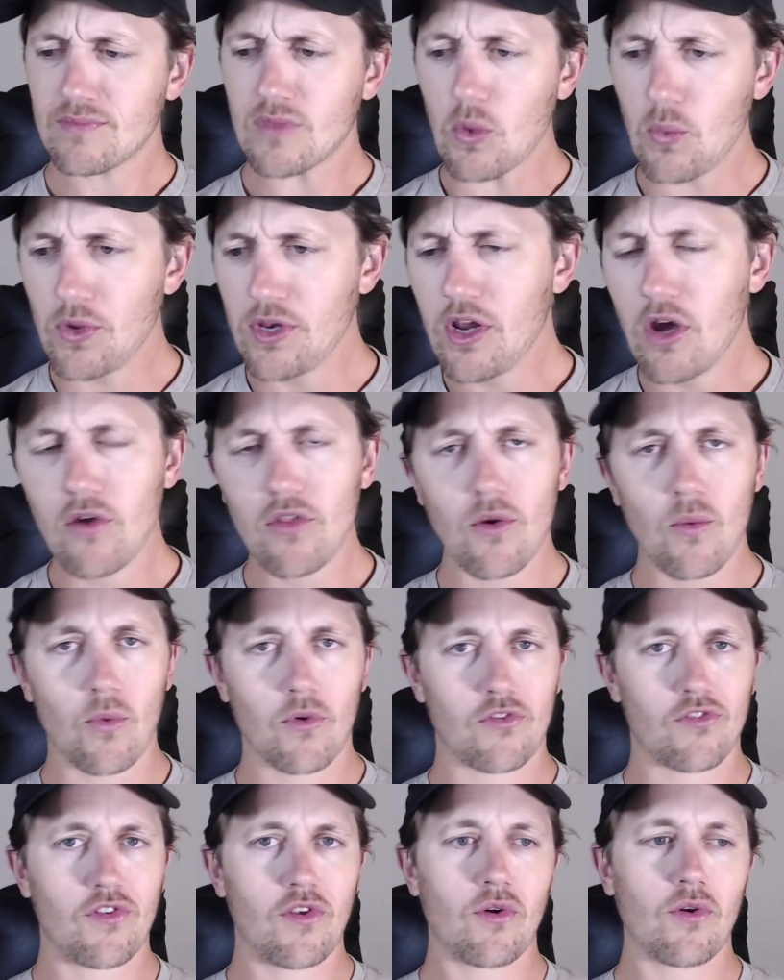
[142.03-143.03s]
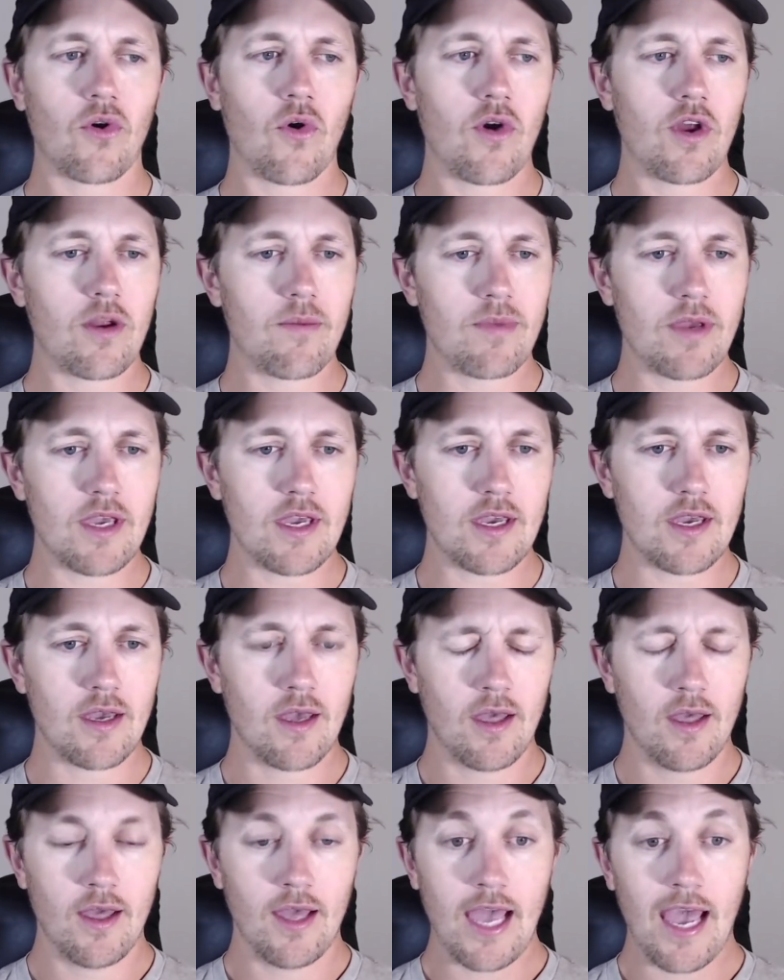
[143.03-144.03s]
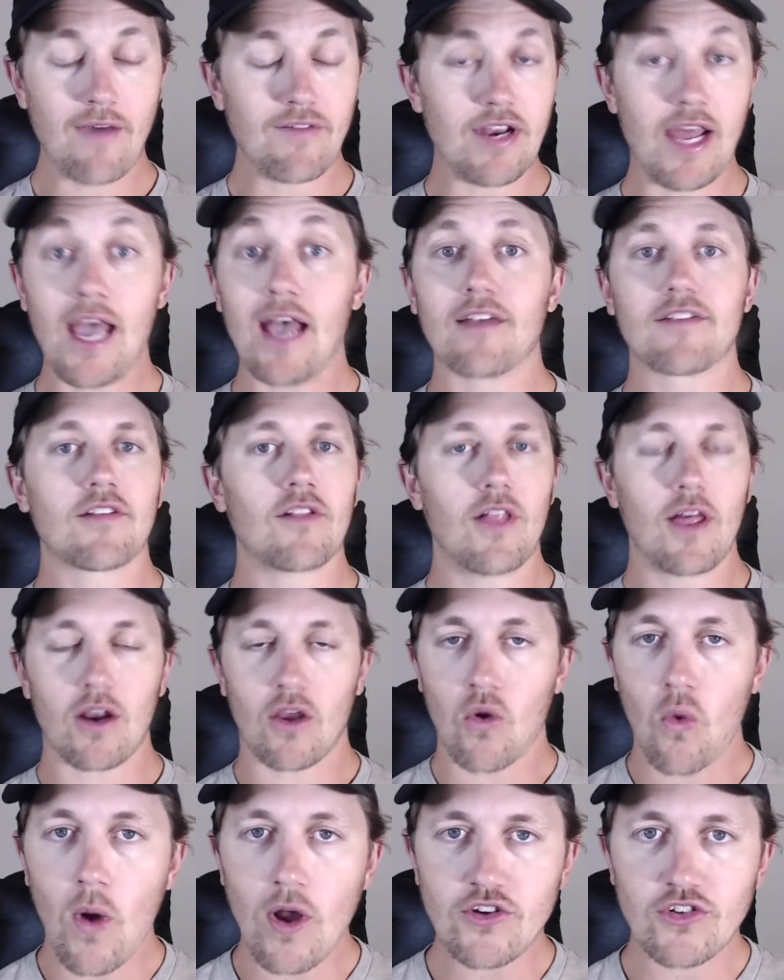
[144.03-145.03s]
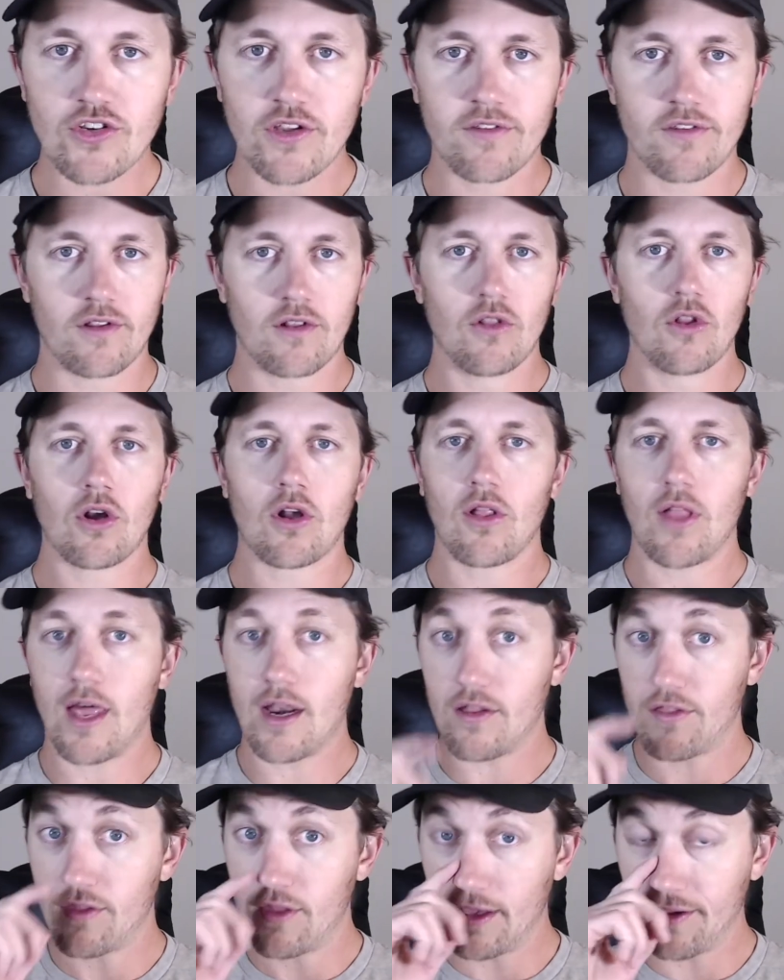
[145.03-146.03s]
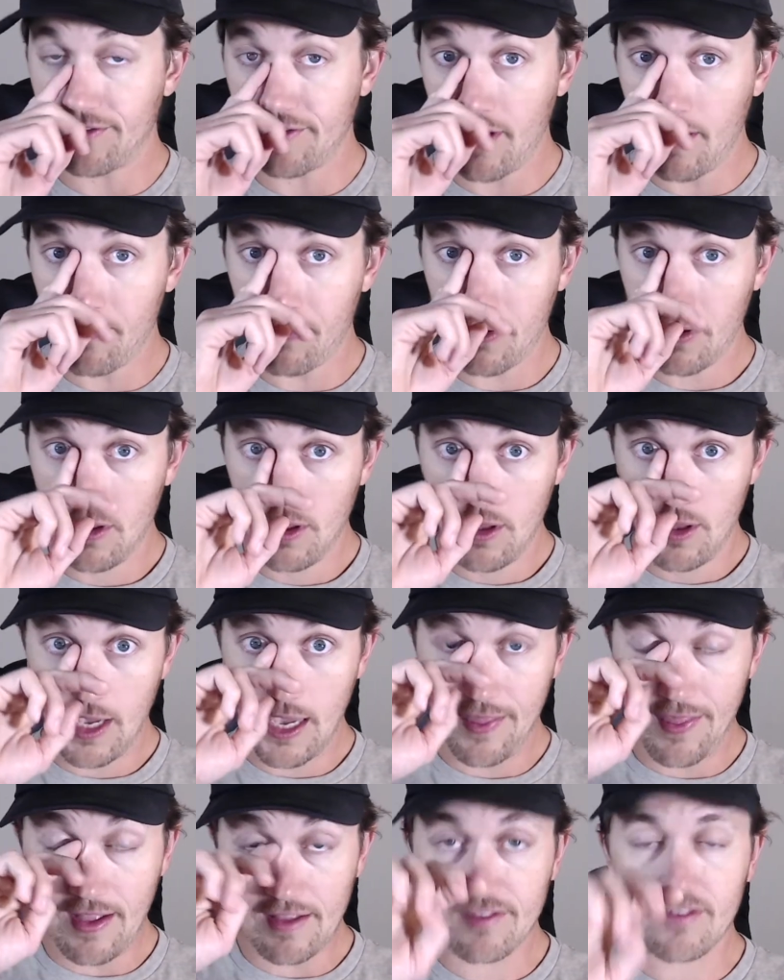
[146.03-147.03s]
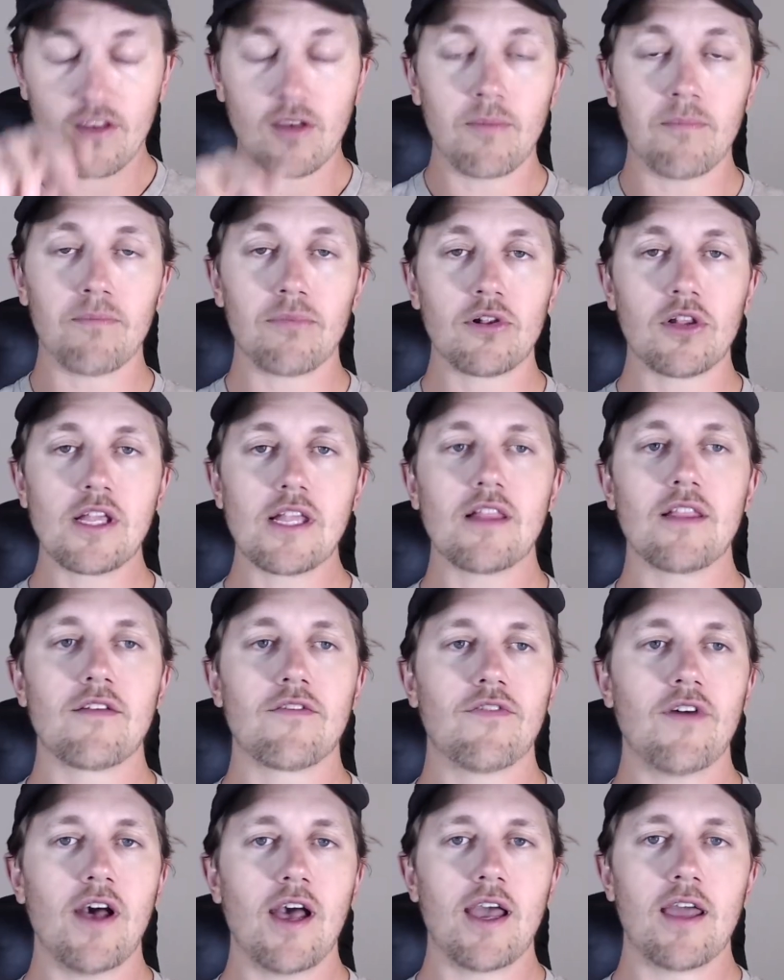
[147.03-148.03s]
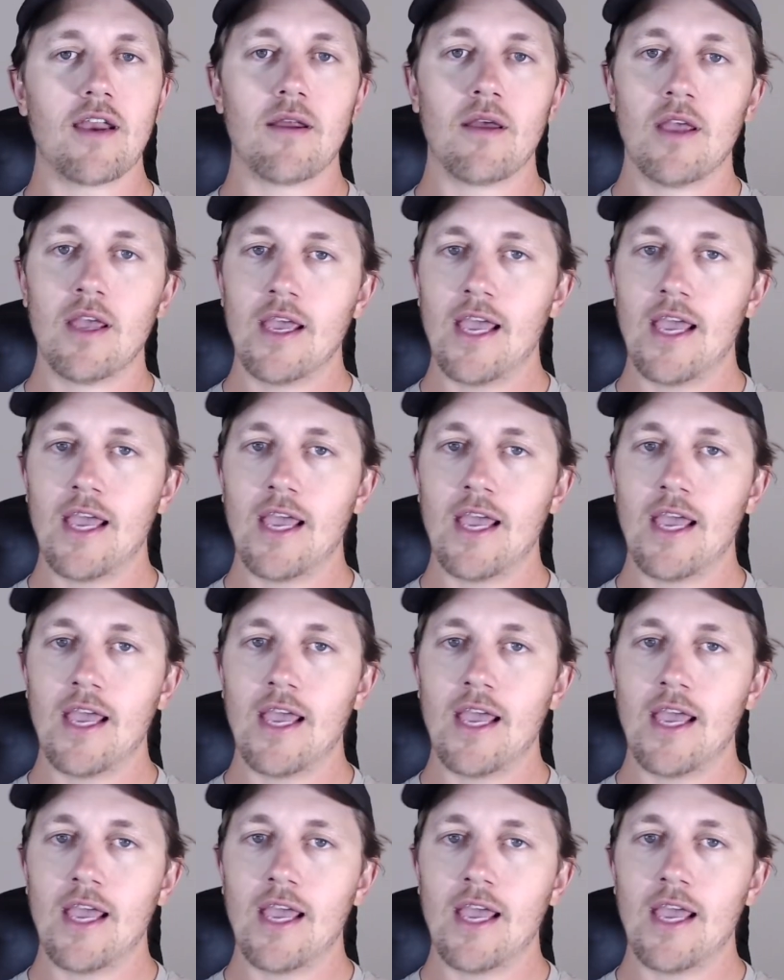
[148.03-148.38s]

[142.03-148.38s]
We know that we're still going to be having to ask a lot of questions and look a lot of things up. And that's completely fine.